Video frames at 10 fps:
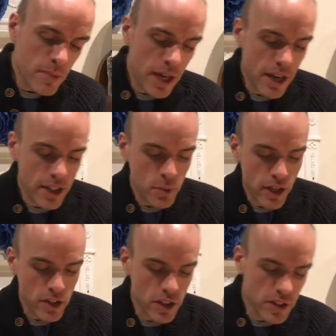Maharaj
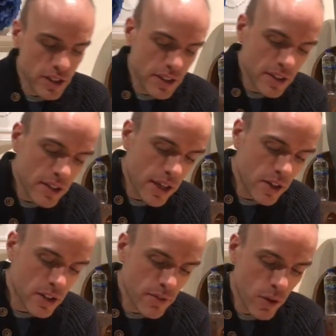Parikshit, at
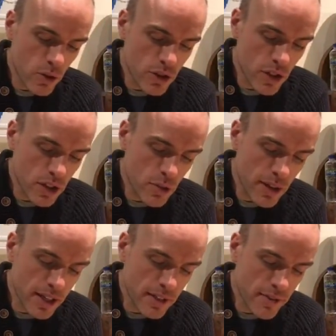his devotional
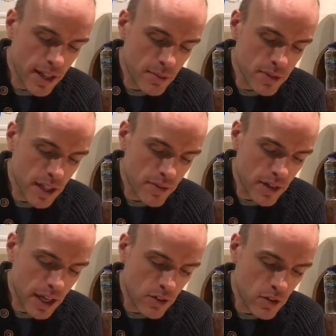humility, felt himself
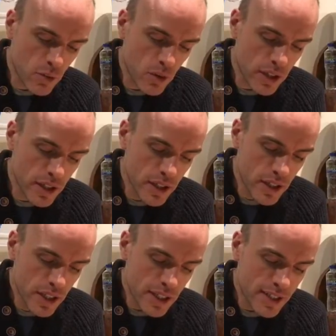an unworthy
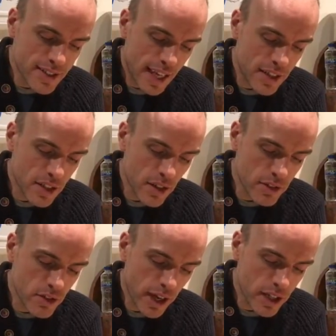descendant of
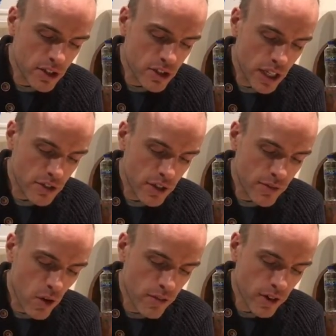his great Kshatriya
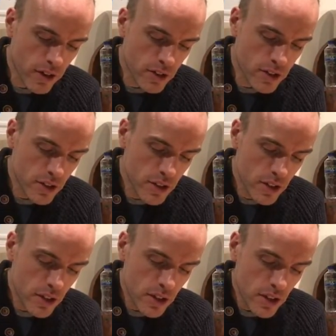forefathers,
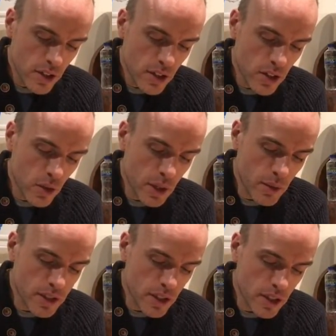although he
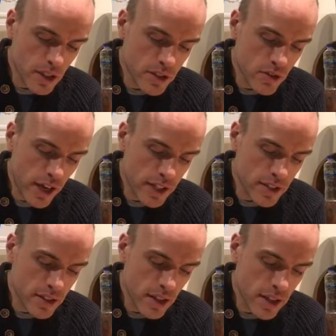was as
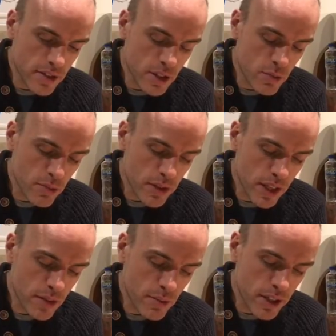great as his
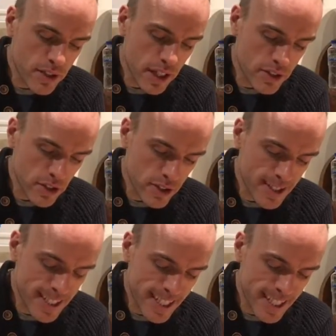predecessors.